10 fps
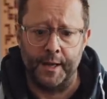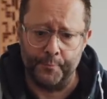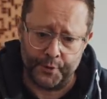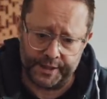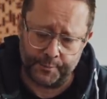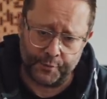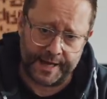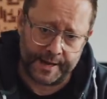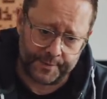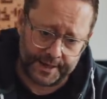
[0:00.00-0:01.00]
And putting a
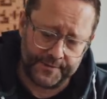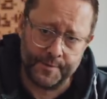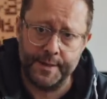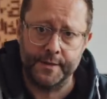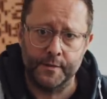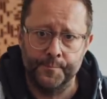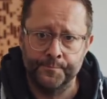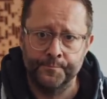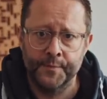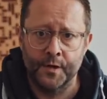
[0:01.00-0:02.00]
preamp in the middle
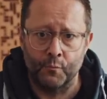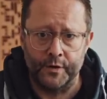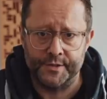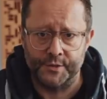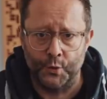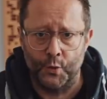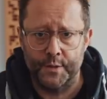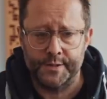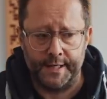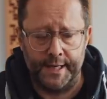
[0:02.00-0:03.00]

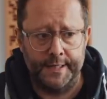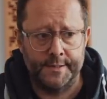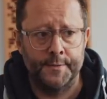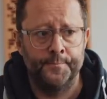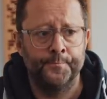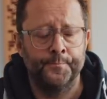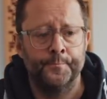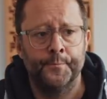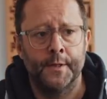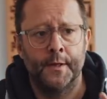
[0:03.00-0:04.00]
restores that
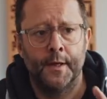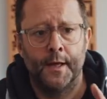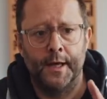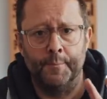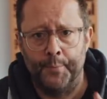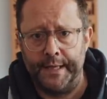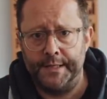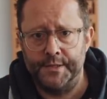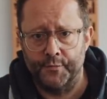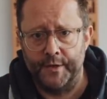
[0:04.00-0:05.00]

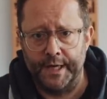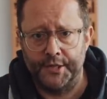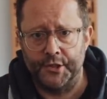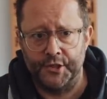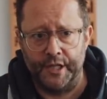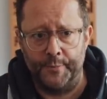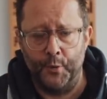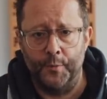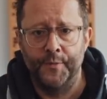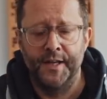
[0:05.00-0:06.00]
impedance relationship,
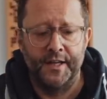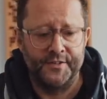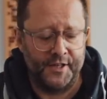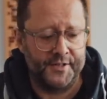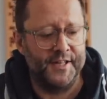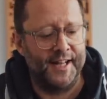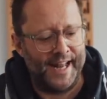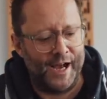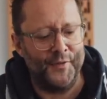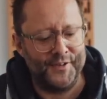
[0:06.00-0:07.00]
or doesn't
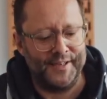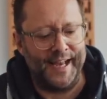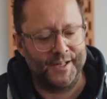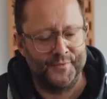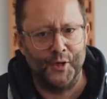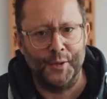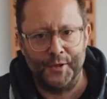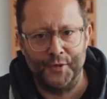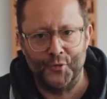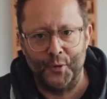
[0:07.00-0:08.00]
allow the DAC volume
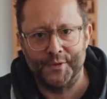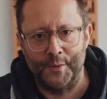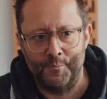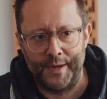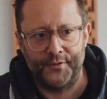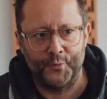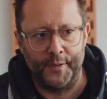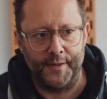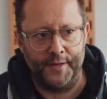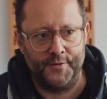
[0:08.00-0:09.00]
control to mess
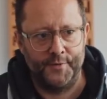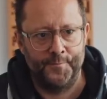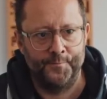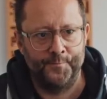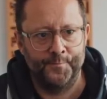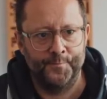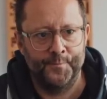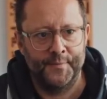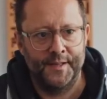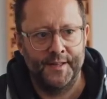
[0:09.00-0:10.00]
with it.
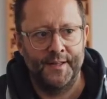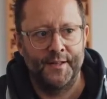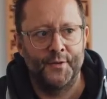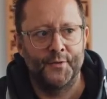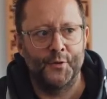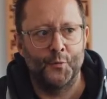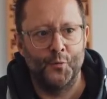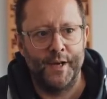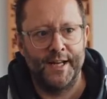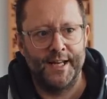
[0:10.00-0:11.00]
So
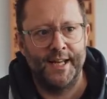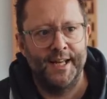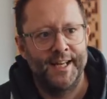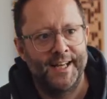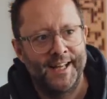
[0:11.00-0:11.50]
really,